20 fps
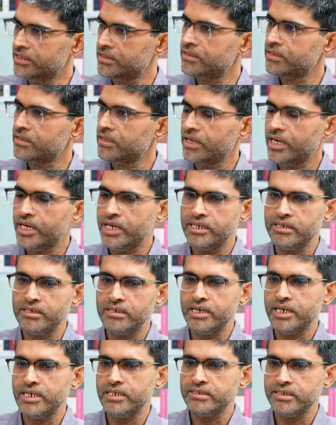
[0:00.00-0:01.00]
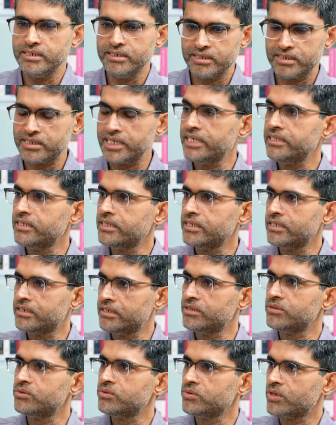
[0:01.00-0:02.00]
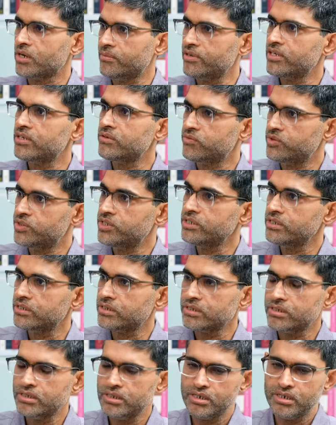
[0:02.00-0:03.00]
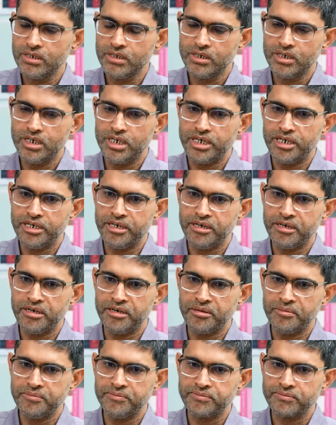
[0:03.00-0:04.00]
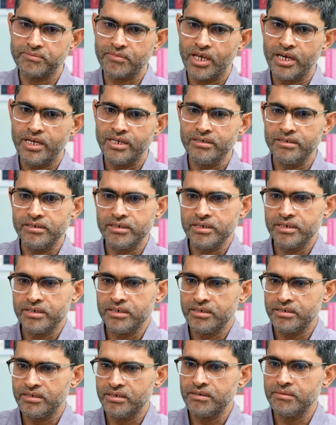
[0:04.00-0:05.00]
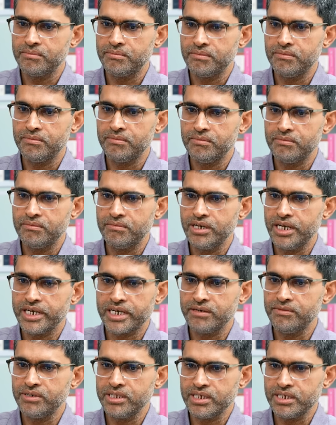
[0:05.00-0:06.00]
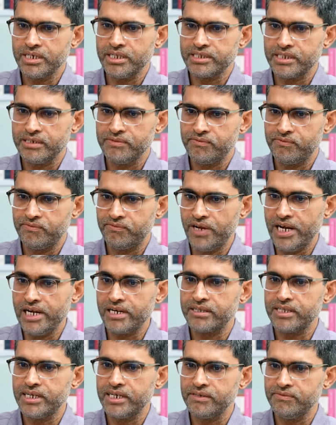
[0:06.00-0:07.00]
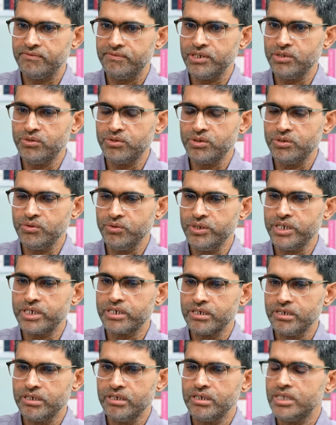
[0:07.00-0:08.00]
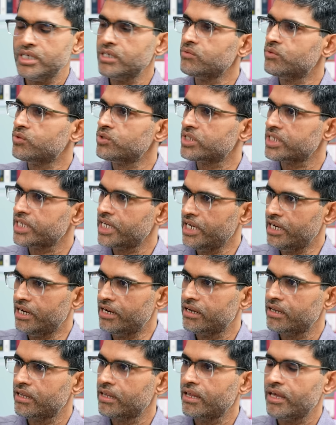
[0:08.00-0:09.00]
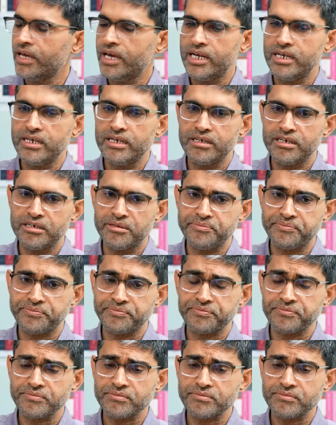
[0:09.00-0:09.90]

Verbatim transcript: it yeah. and and synthesizing it into a couple of words. Right. Um, and uh, like everything else, I felt that if we don't do it, it won't scale. Right. And um,